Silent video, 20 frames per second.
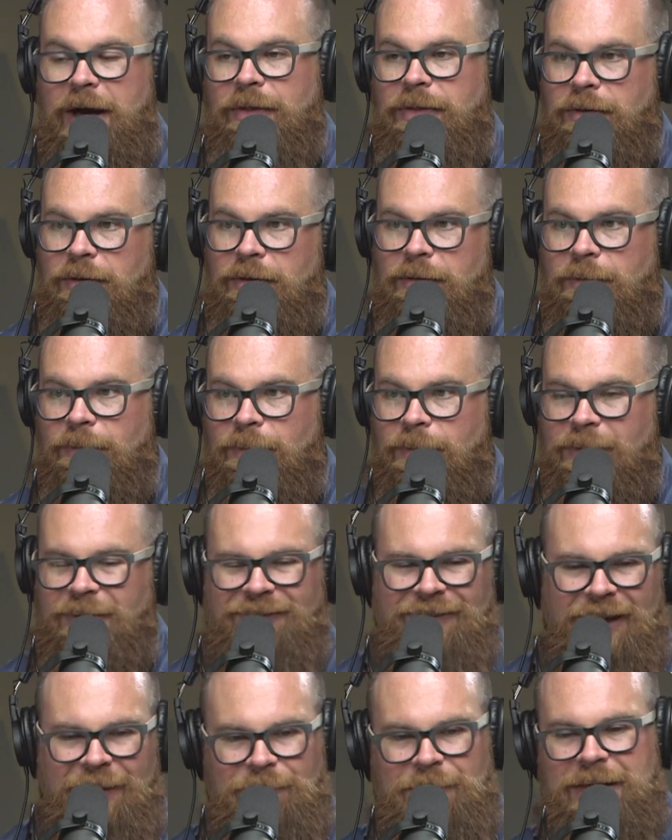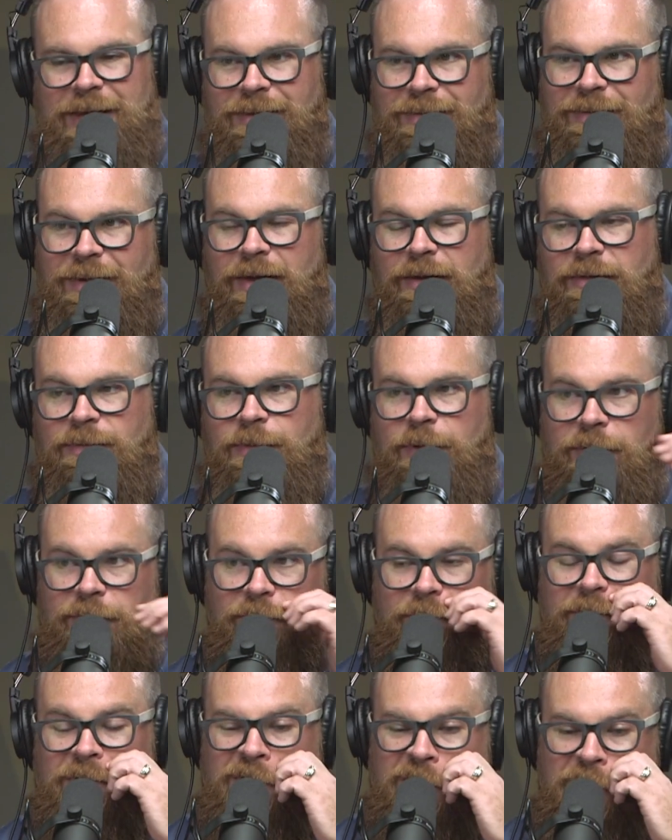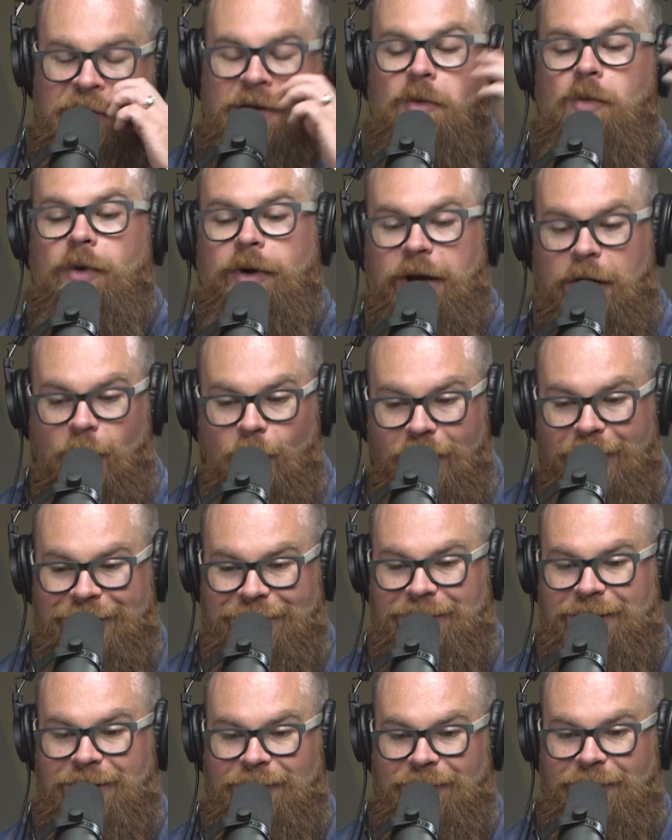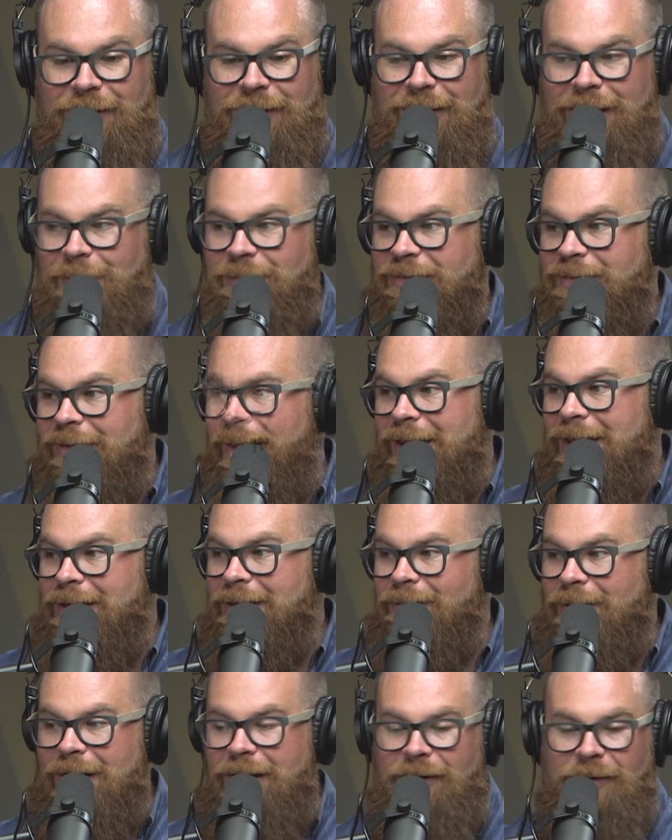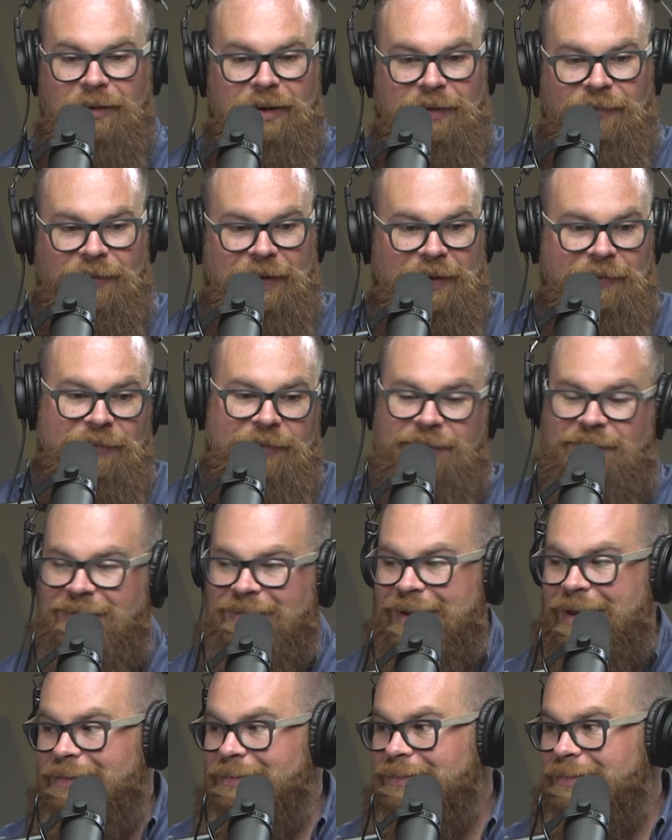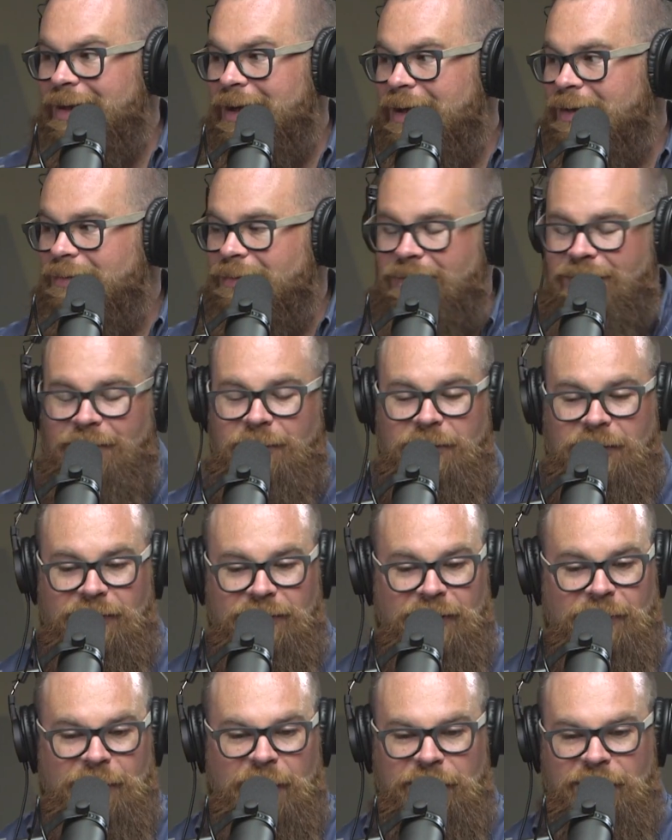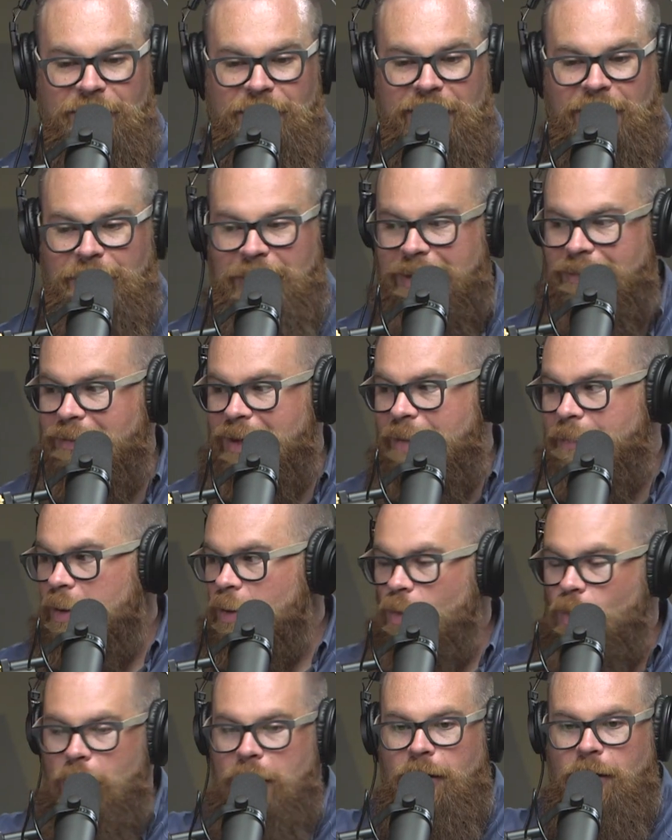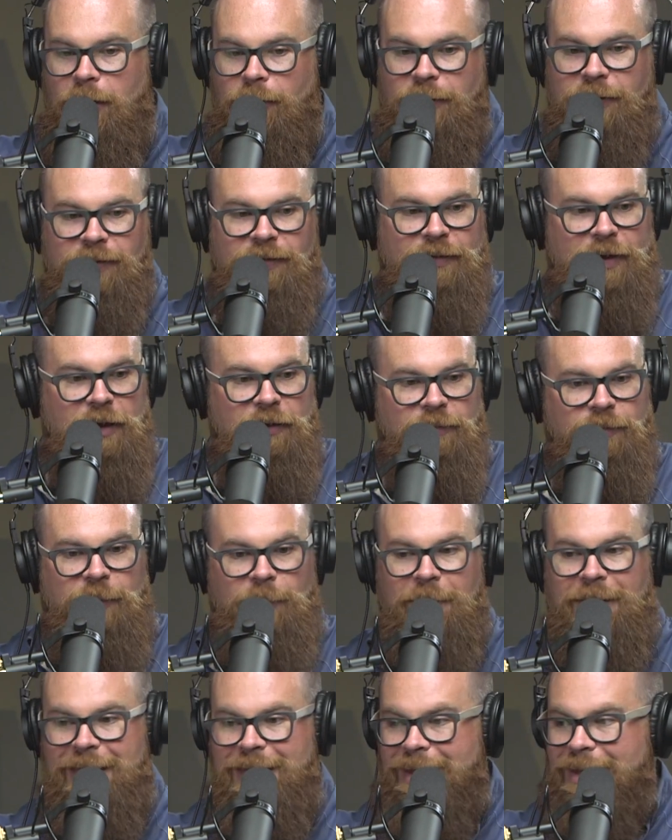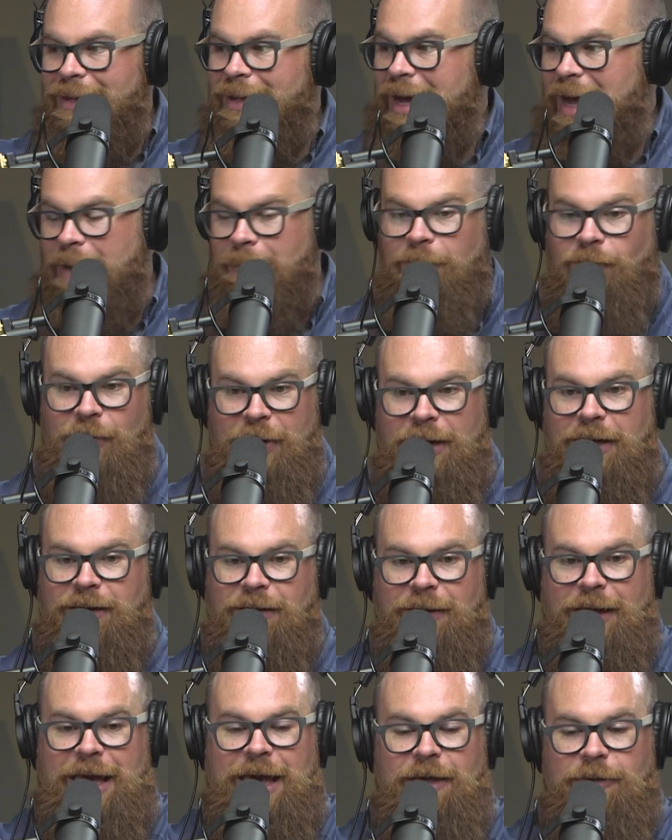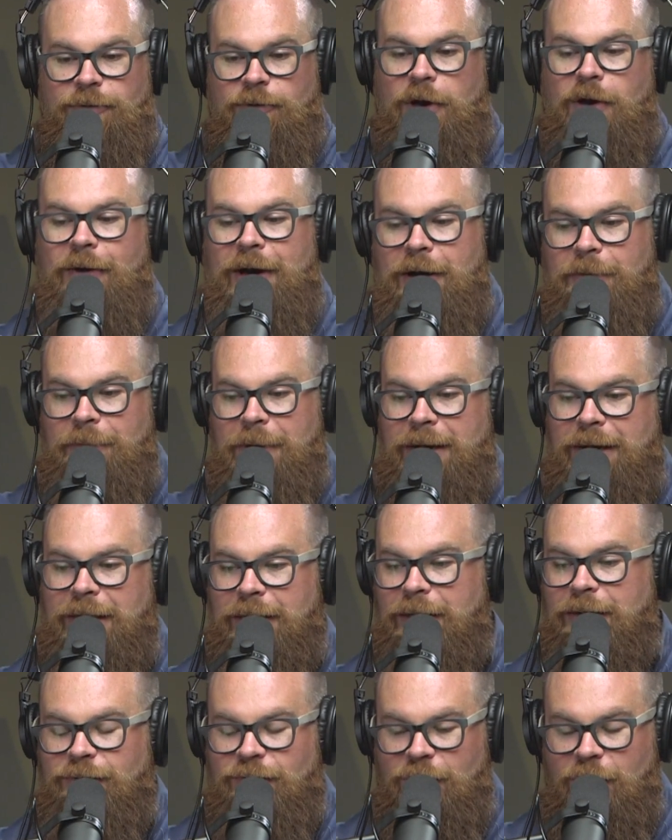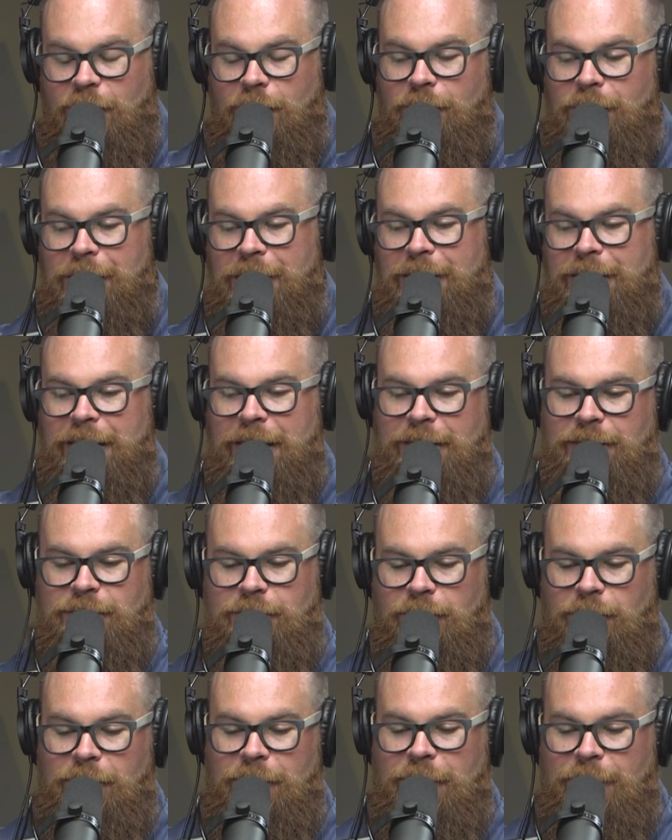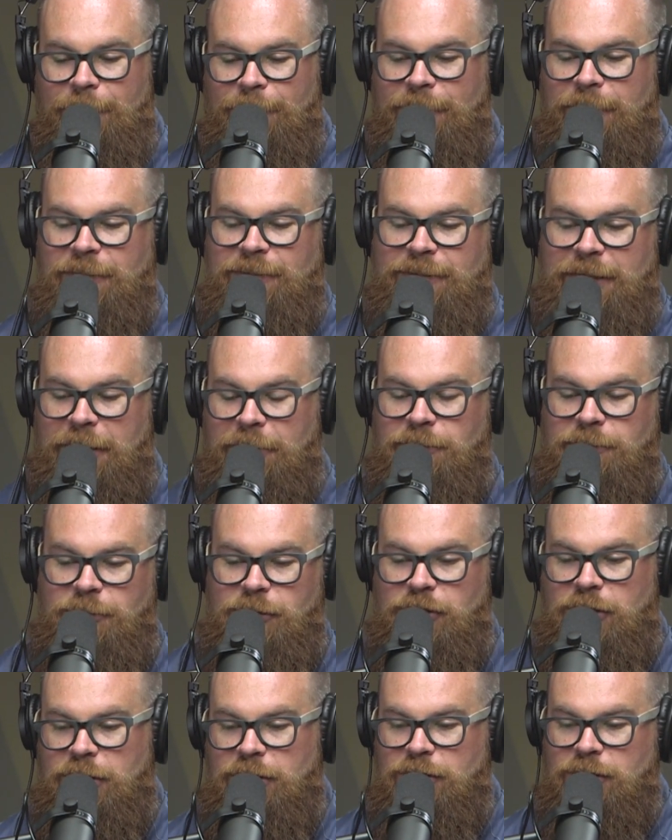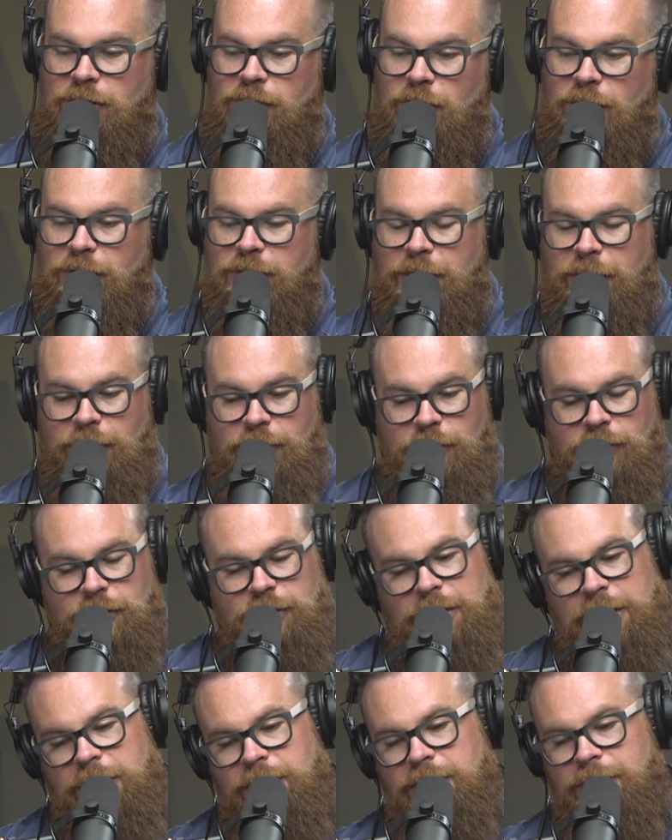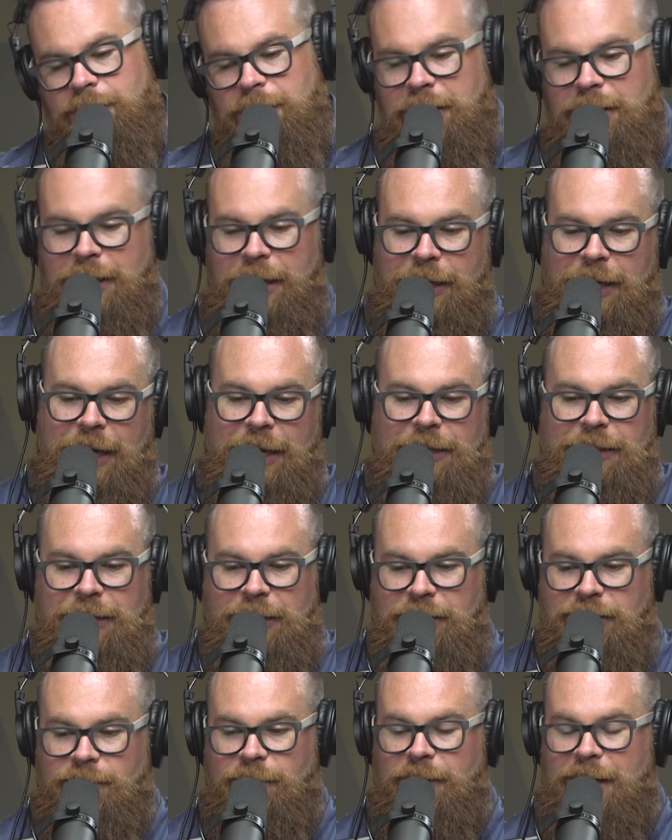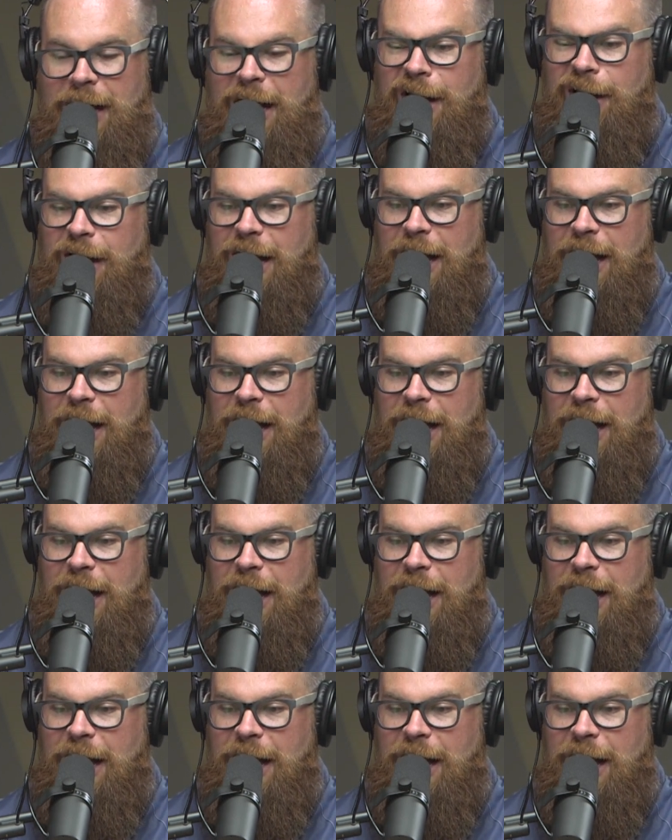it's a bother. Stop being a salesperson. When I want a TV, I'm standing around. If it's 10 seconds and someone doesn't come up to me, I'm like, damn it, where are these salespeople? I'm ready to throw out money. Let's go. And so the sales machine started just teaching me like ideas